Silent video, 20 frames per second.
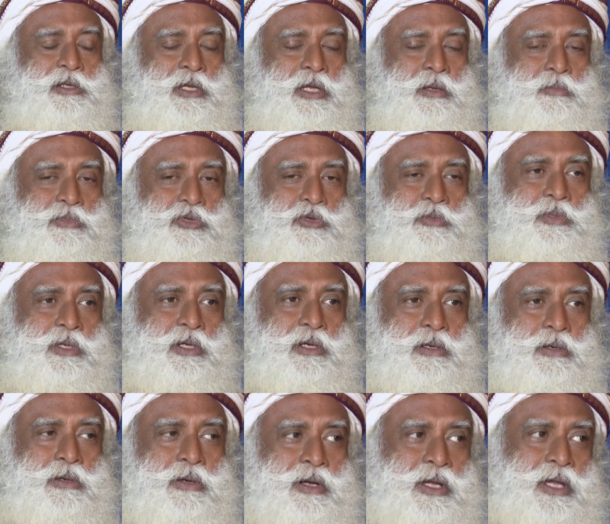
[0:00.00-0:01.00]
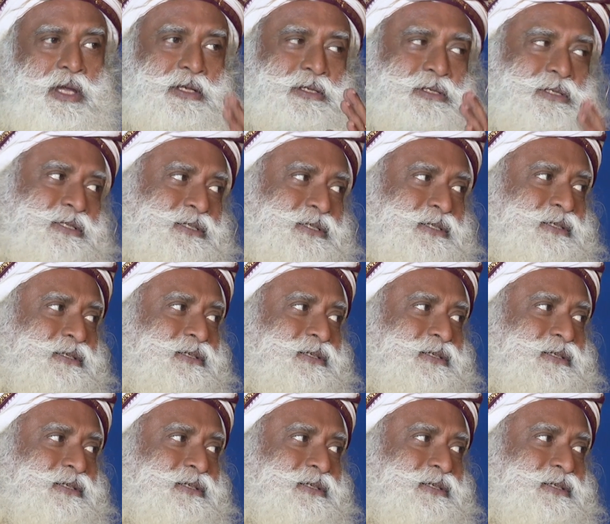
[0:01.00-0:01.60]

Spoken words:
him to be a rocket,